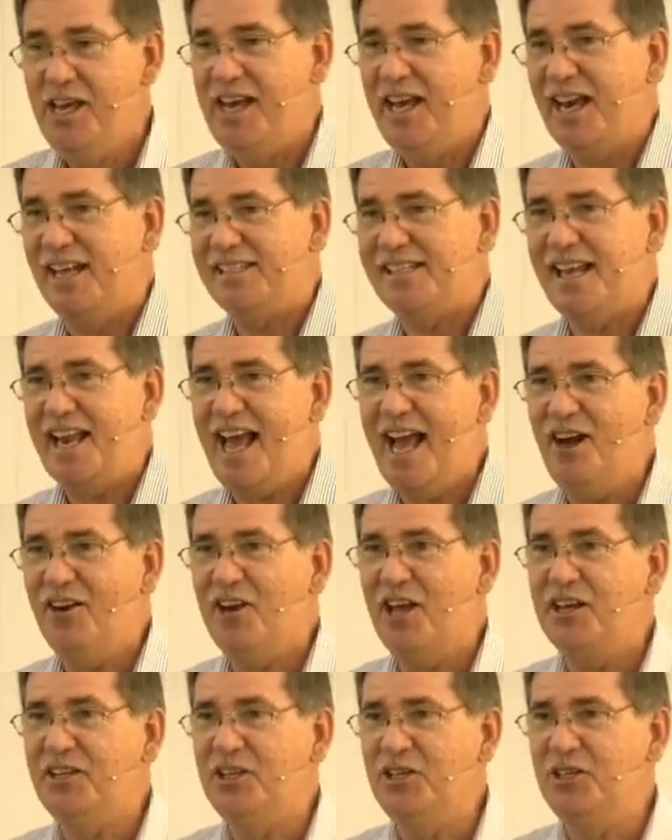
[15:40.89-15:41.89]
And I said, How'd
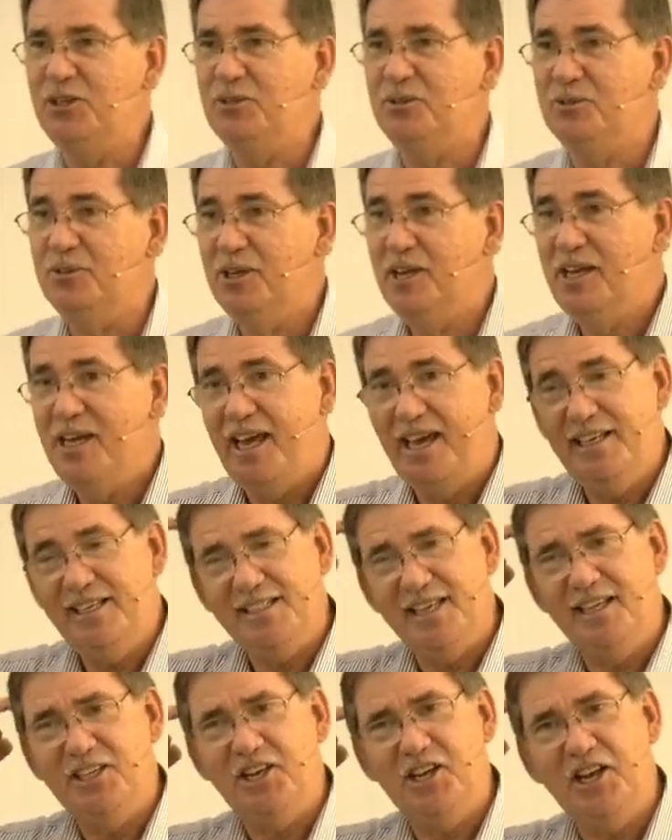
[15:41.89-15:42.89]
I do? He
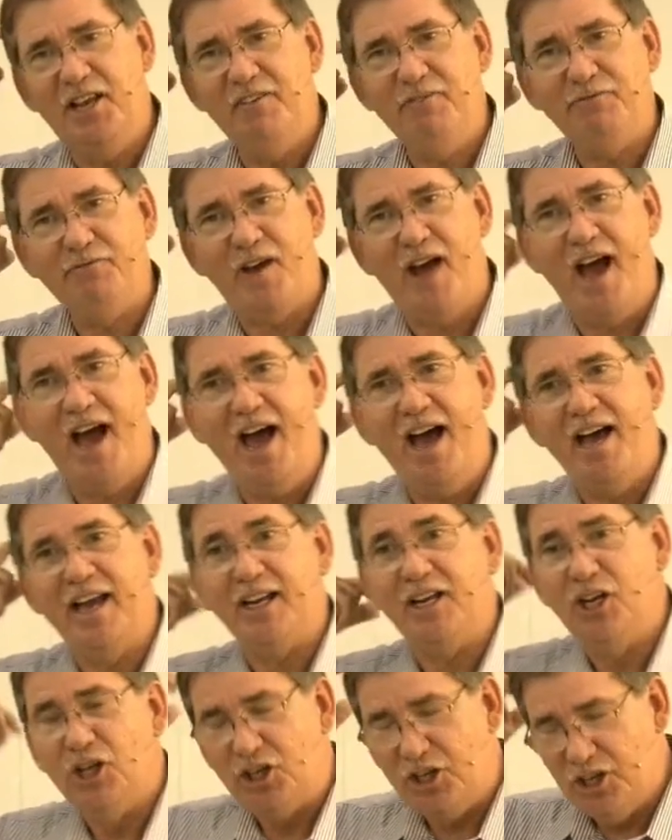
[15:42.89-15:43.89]
said, You did
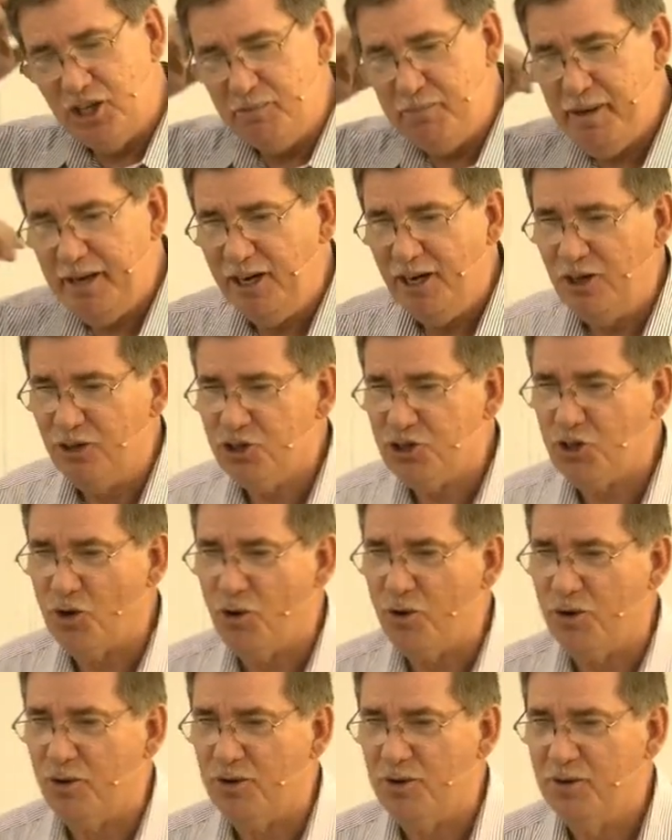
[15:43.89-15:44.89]
fine. Could have been a little
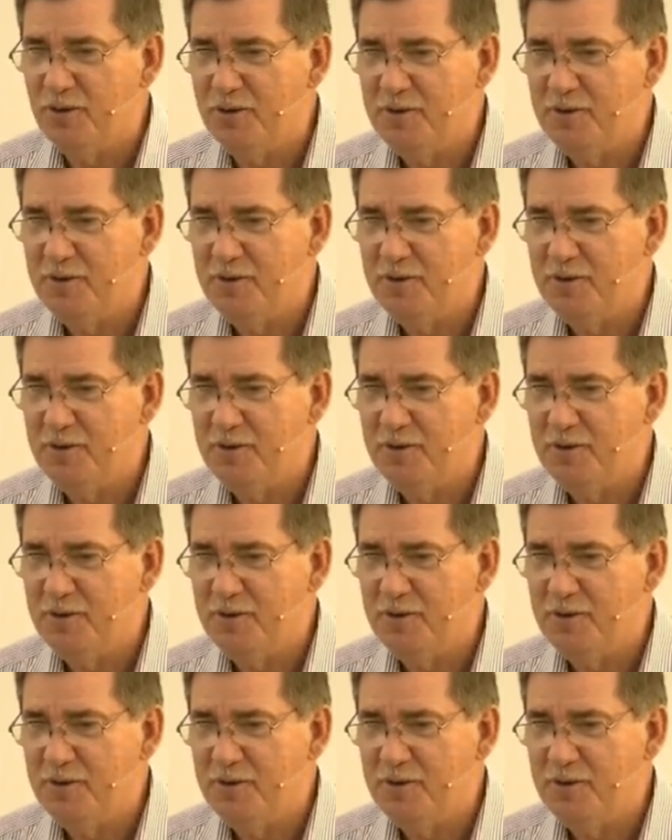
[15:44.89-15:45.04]
shorter.